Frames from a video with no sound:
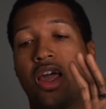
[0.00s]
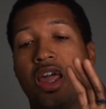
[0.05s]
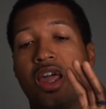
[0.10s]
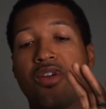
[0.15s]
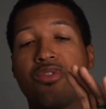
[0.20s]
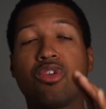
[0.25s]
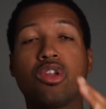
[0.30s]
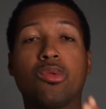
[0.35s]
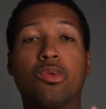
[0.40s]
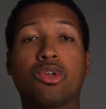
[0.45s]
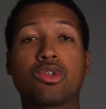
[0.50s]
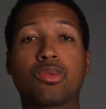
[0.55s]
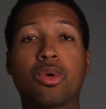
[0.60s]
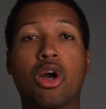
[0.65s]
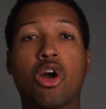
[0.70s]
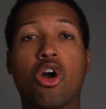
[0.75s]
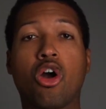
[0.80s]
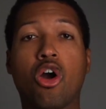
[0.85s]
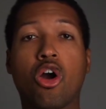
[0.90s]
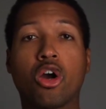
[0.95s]
and, for the most
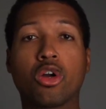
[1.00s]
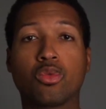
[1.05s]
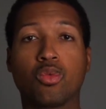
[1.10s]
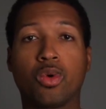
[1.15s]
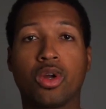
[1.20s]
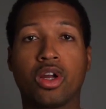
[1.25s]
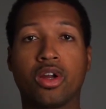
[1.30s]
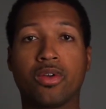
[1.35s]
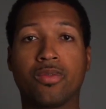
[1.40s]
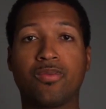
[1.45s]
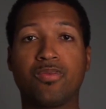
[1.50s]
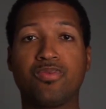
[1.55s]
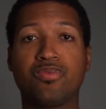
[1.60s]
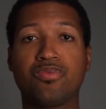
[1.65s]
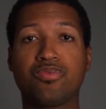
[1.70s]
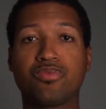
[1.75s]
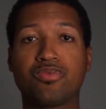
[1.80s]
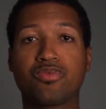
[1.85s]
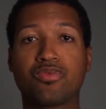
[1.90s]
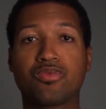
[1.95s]
part, hardware.
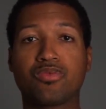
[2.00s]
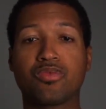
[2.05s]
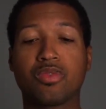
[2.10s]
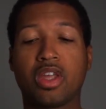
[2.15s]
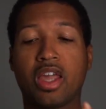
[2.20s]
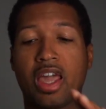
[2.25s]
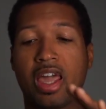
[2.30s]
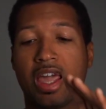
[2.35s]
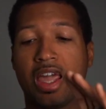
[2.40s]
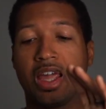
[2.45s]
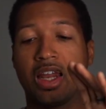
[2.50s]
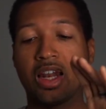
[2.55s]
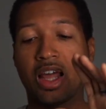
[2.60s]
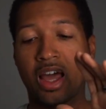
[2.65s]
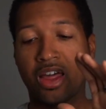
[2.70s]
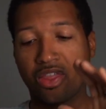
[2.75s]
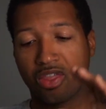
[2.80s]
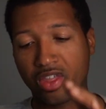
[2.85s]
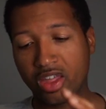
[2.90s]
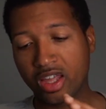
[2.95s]
And
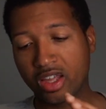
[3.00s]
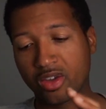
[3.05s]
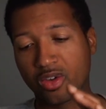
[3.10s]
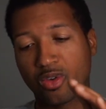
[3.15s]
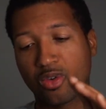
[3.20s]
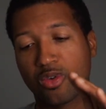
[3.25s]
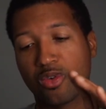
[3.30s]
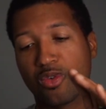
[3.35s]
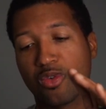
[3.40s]
I think